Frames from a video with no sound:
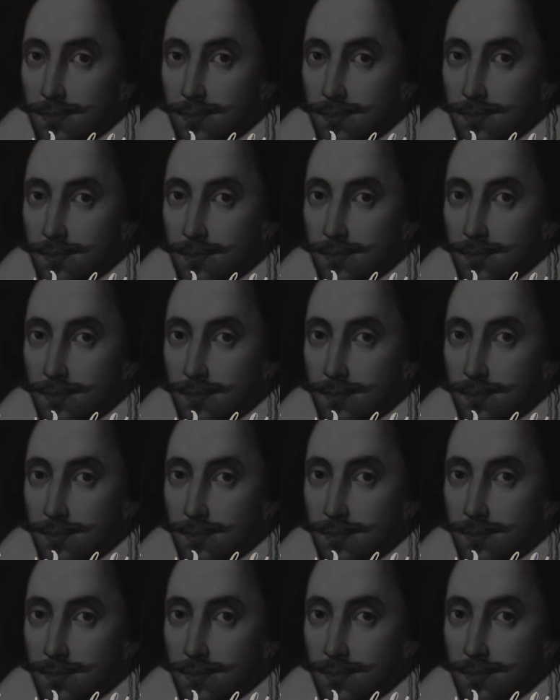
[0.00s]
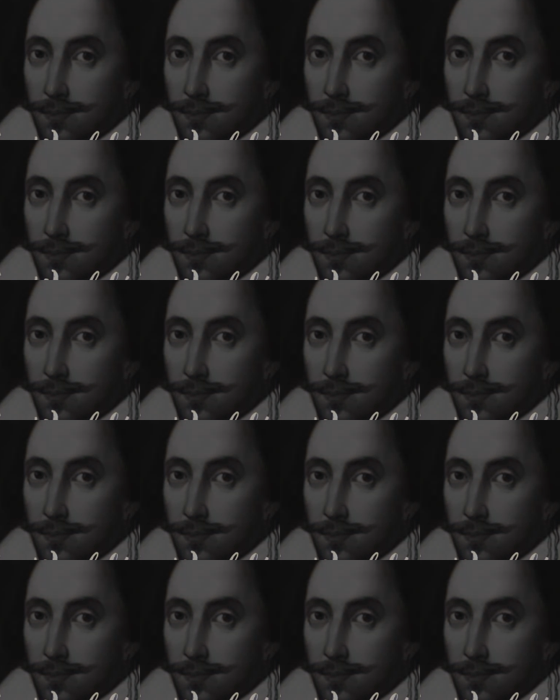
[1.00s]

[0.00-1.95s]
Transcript: [no speech]